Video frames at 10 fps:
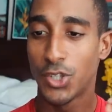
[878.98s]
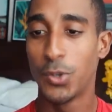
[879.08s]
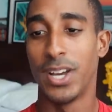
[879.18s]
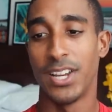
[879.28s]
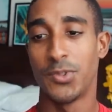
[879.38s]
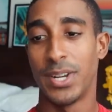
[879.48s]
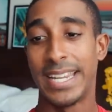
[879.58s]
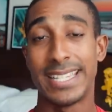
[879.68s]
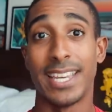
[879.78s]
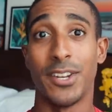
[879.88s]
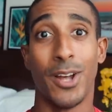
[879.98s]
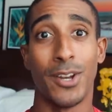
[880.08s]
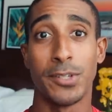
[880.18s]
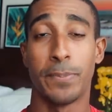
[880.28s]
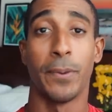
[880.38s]

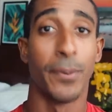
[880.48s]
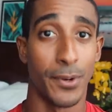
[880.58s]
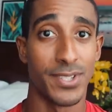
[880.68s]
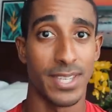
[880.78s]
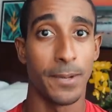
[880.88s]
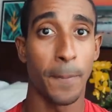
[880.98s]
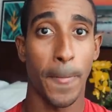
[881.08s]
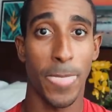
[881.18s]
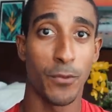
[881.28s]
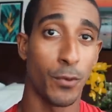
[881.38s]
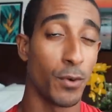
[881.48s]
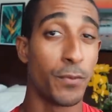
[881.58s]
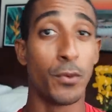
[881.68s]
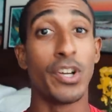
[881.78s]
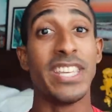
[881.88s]
$210 per person for a
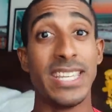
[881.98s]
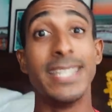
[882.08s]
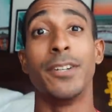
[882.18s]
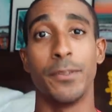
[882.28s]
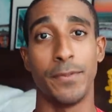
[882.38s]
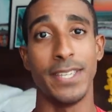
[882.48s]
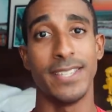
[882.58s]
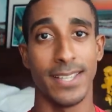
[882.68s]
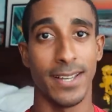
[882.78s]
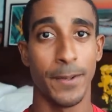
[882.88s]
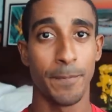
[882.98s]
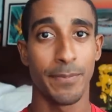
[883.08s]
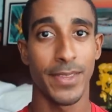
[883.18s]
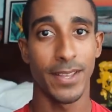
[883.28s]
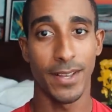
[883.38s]
full year visa
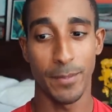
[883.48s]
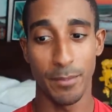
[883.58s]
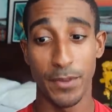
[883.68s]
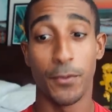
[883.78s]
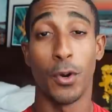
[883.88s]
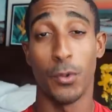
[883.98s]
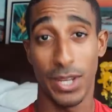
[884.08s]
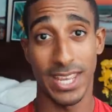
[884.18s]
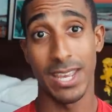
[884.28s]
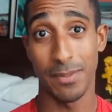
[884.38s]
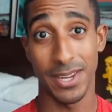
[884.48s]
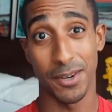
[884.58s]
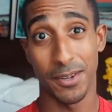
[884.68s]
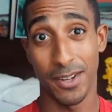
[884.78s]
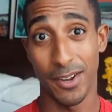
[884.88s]
before we came
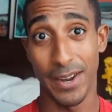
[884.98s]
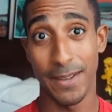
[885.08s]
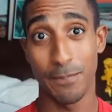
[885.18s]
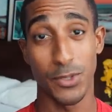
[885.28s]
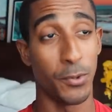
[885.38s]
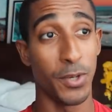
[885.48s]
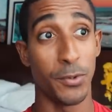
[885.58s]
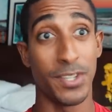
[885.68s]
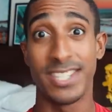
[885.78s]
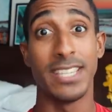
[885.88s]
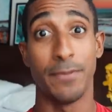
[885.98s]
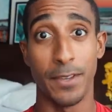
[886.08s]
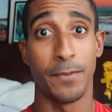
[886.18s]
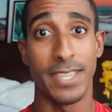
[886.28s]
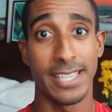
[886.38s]
here, all right? So we received
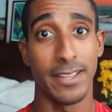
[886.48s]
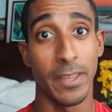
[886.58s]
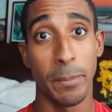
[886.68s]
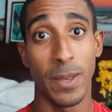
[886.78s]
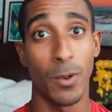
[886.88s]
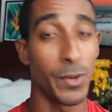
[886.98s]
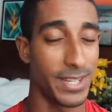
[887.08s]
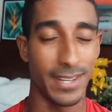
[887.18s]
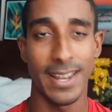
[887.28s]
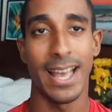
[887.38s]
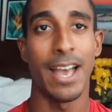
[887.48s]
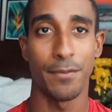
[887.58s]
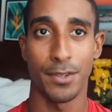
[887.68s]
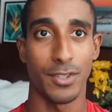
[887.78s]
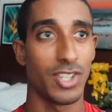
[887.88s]
the visa in the mail. We did not
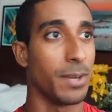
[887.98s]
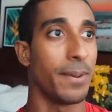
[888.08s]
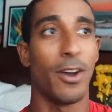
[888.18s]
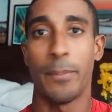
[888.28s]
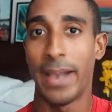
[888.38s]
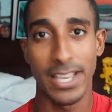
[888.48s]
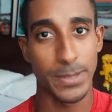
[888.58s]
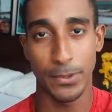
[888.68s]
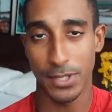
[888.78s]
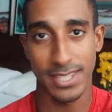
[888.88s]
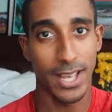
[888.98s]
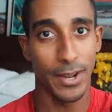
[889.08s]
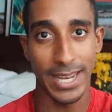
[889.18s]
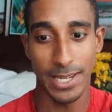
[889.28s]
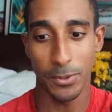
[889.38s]
have to ship our passports
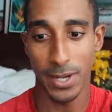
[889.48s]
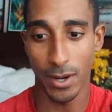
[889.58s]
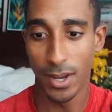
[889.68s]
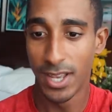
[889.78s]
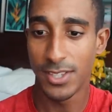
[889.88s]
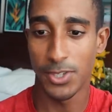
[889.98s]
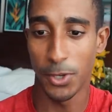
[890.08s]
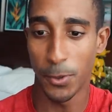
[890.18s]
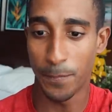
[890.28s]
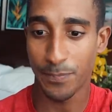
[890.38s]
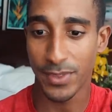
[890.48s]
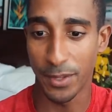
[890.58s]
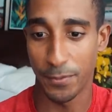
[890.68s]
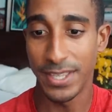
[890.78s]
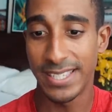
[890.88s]
out anywhere. So
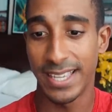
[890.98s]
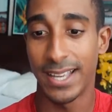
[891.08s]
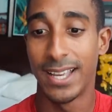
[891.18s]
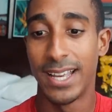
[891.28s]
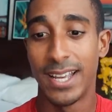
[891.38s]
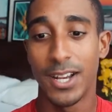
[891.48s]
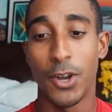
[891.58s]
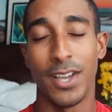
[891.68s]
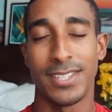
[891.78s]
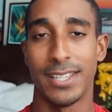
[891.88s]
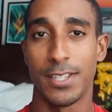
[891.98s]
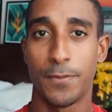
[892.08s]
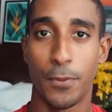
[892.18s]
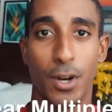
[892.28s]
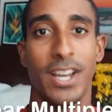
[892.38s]
the visa cost us
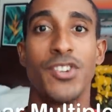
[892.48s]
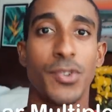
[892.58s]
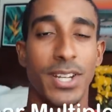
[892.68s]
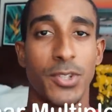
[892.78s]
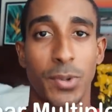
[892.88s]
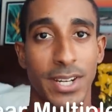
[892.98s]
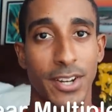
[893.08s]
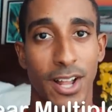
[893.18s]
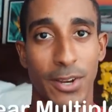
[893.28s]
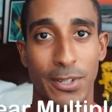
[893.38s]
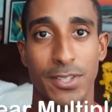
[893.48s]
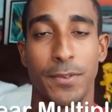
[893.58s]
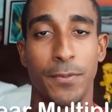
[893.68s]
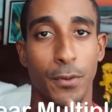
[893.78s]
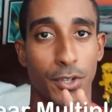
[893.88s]

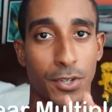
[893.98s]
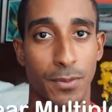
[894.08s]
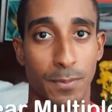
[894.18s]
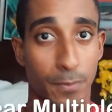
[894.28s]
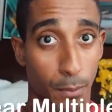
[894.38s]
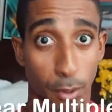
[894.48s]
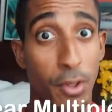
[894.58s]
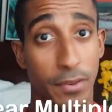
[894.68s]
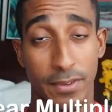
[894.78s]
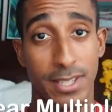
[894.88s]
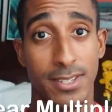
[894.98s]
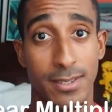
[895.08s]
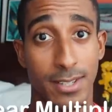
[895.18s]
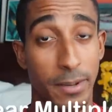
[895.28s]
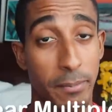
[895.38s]
$420 for for both of
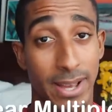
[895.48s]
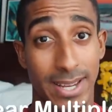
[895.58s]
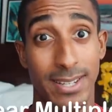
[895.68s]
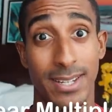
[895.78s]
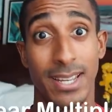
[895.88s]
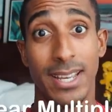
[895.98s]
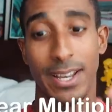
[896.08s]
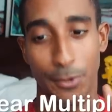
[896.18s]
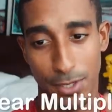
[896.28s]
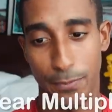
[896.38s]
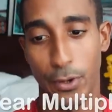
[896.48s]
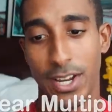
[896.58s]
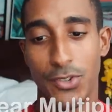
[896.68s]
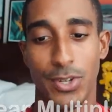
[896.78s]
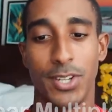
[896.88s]
us combined, it was
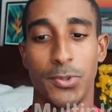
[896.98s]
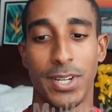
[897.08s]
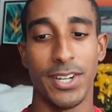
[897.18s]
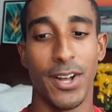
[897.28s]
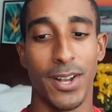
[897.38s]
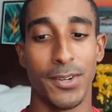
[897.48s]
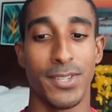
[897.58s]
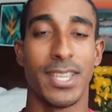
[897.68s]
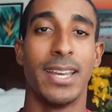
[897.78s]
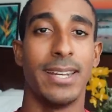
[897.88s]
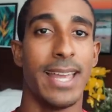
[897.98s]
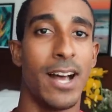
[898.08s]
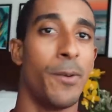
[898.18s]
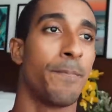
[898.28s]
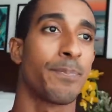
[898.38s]
$420.
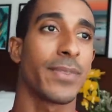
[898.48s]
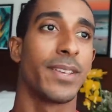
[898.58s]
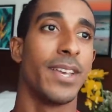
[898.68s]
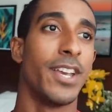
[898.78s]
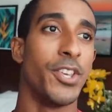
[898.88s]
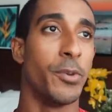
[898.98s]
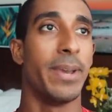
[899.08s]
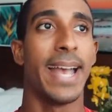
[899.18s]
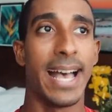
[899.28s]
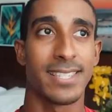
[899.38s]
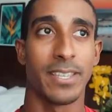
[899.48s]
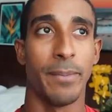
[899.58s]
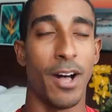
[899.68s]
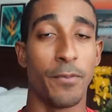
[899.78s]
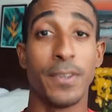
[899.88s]
Now, you may ask
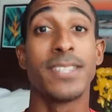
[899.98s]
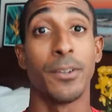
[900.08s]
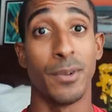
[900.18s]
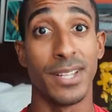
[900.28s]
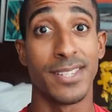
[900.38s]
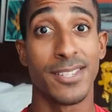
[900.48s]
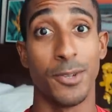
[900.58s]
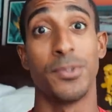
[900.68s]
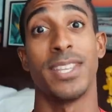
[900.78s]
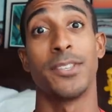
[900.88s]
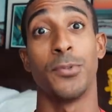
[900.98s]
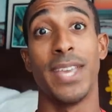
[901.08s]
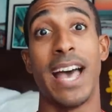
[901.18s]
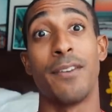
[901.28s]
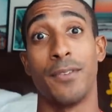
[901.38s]
about visa runs. So since
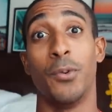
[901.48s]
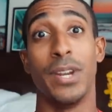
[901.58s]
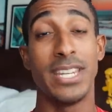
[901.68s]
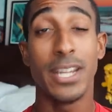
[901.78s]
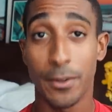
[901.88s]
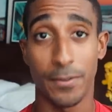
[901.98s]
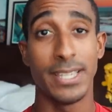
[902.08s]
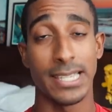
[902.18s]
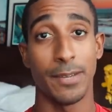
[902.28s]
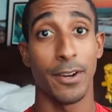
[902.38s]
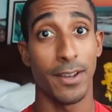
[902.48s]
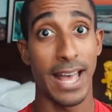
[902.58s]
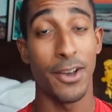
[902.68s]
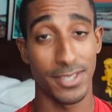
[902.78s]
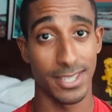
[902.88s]
we have a 1 year visa
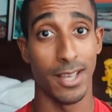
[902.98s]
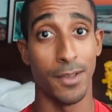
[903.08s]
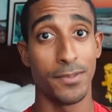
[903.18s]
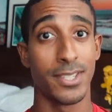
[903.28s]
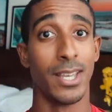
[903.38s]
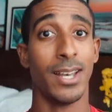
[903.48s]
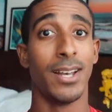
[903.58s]
ourselves,